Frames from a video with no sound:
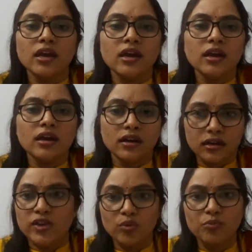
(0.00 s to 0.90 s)

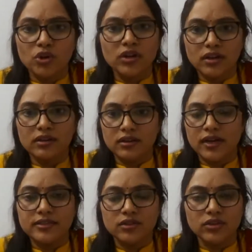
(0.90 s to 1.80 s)
humoral and
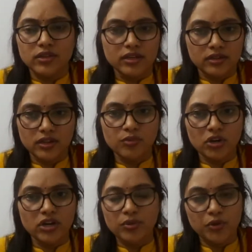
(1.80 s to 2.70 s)

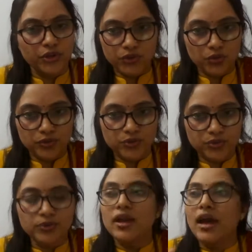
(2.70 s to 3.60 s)
humoral immunity
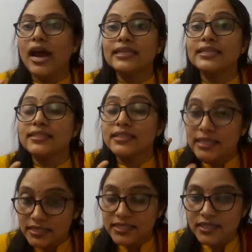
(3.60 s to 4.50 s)
also. And this
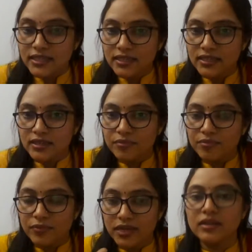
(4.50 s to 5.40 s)
itching,
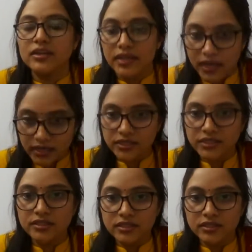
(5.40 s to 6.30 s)
it
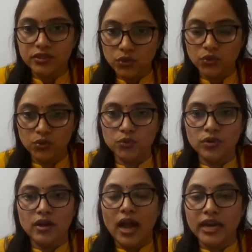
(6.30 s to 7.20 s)
occurs due to
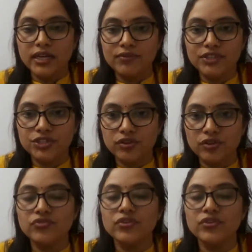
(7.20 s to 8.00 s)
activation of